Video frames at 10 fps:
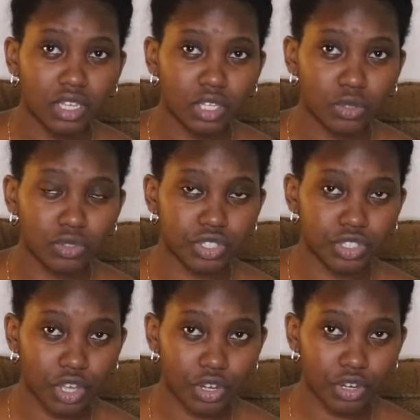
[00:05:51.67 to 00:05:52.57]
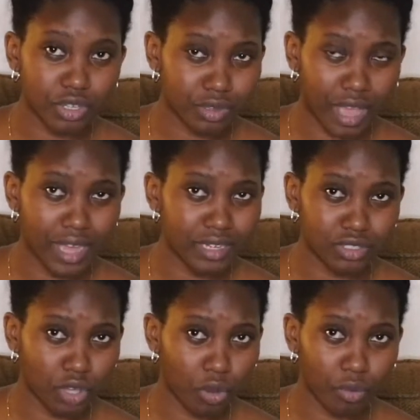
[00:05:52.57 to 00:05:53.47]
you stutter, you kind of
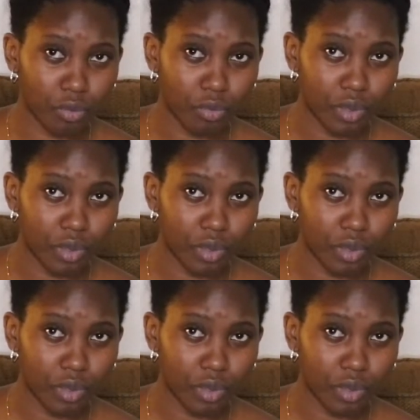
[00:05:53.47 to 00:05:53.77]
don't.